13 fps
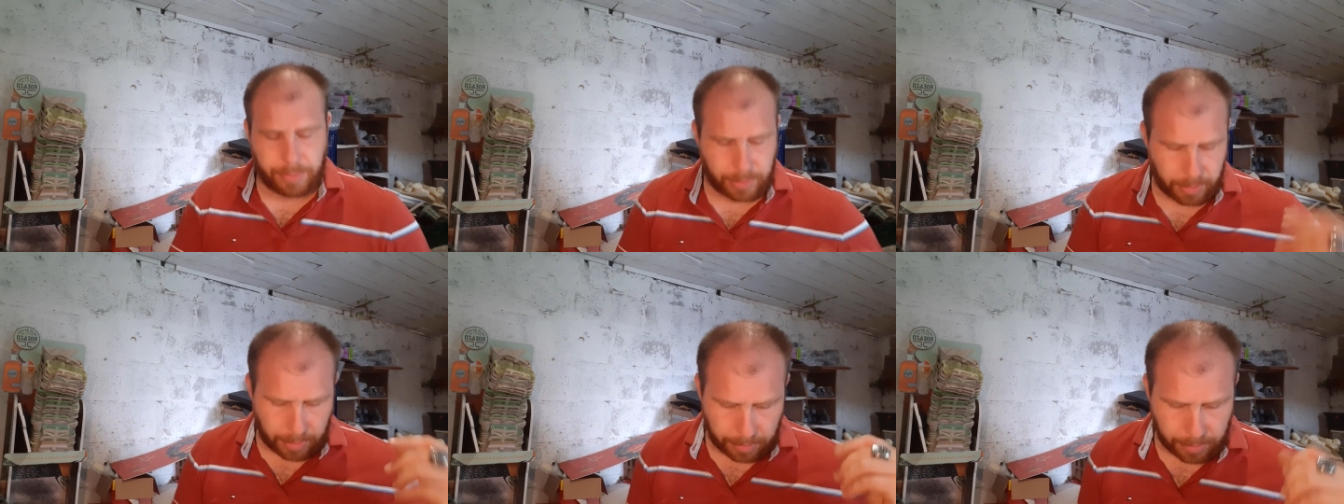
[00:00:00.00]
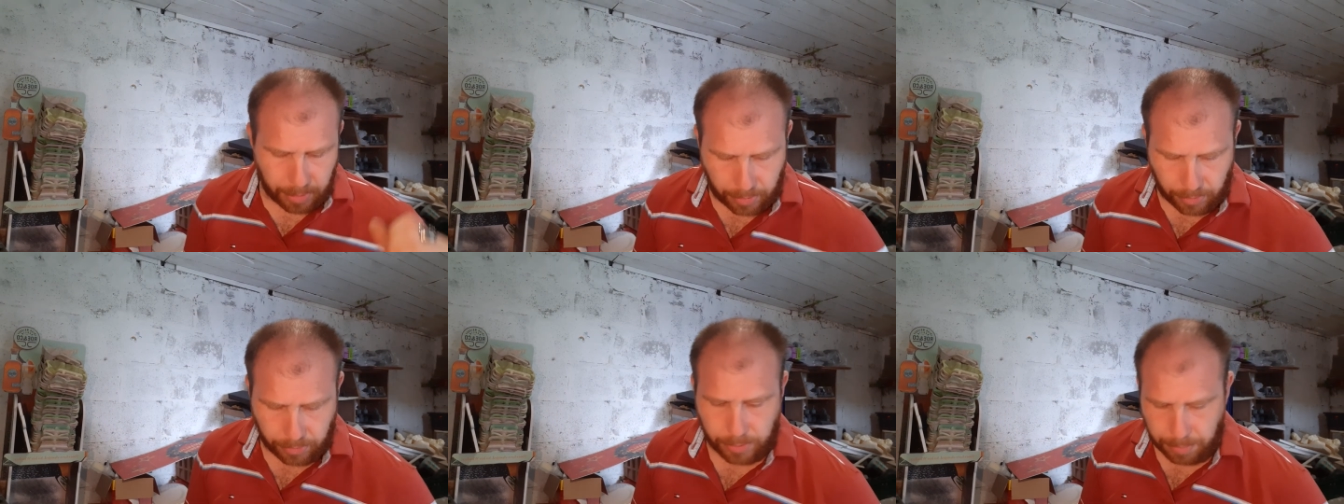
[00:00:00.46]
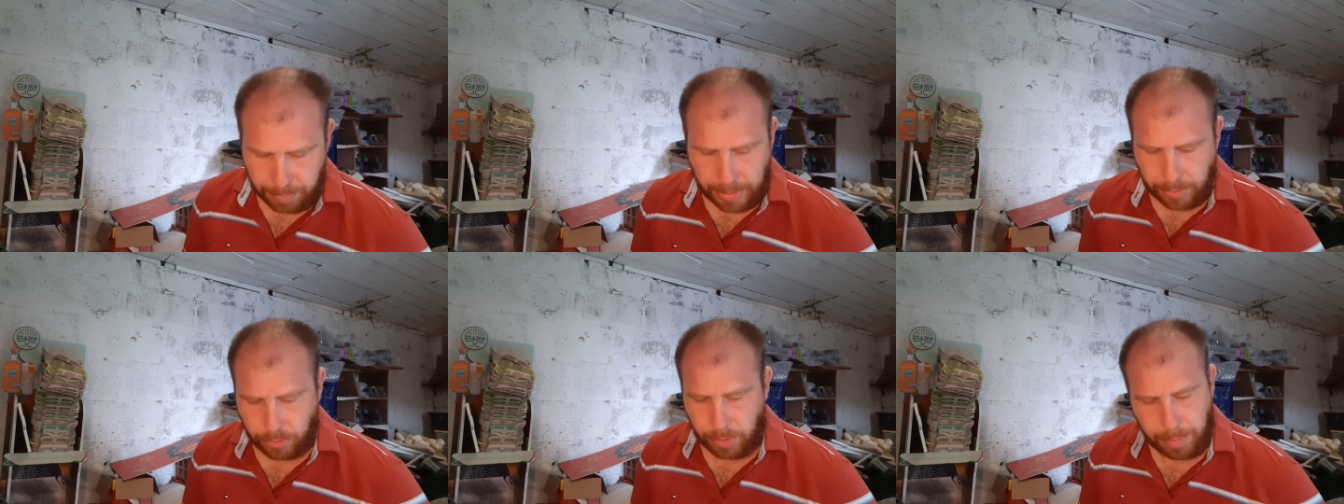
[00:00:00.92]
so I got some
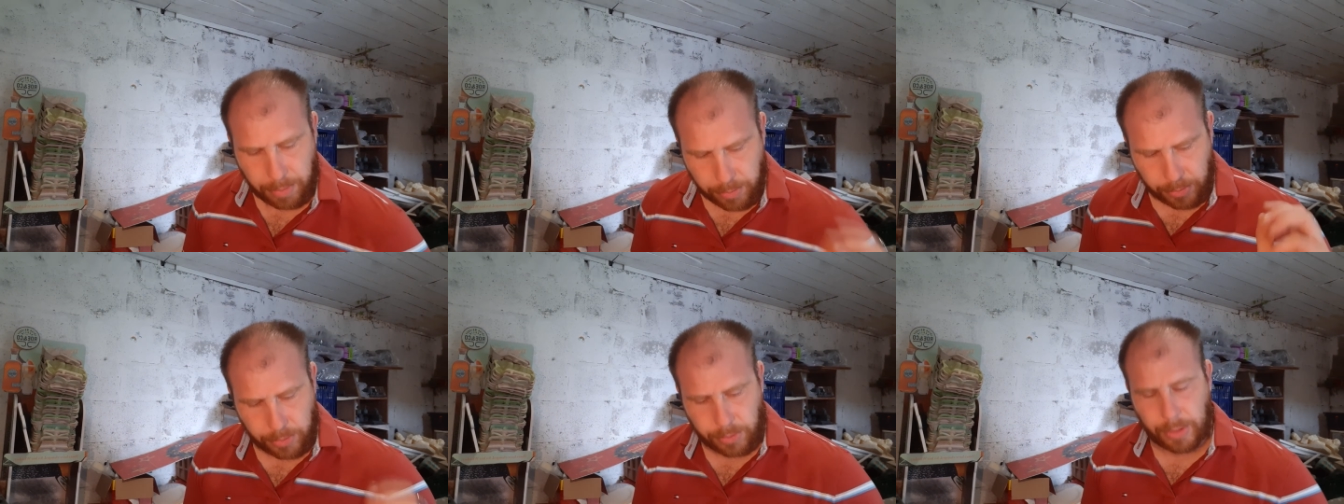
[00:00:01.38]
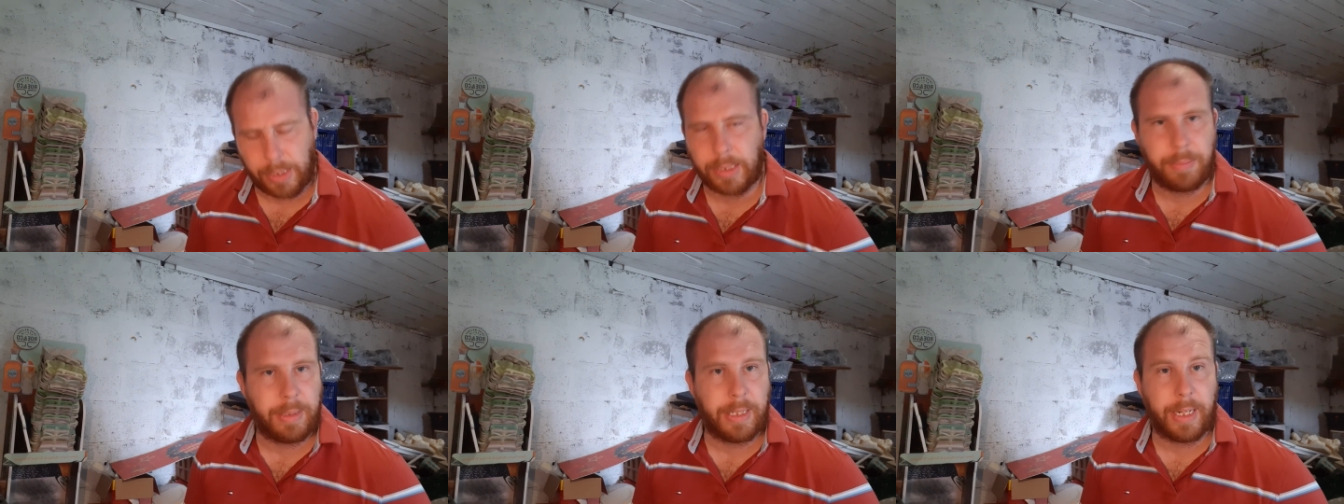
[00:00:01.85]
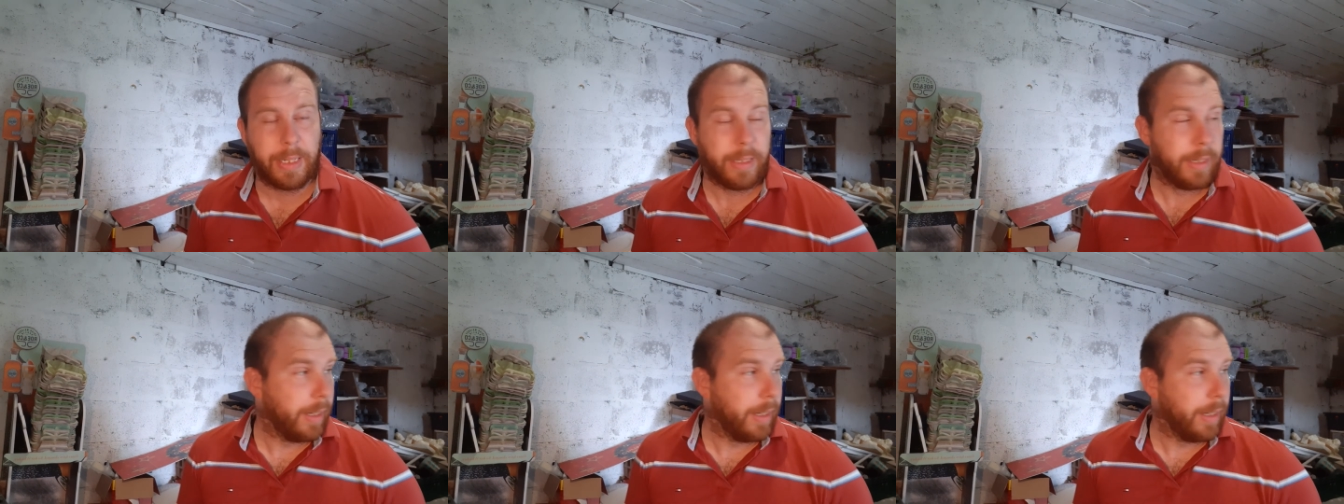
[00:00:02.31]
paint stripper and just chucked them in there.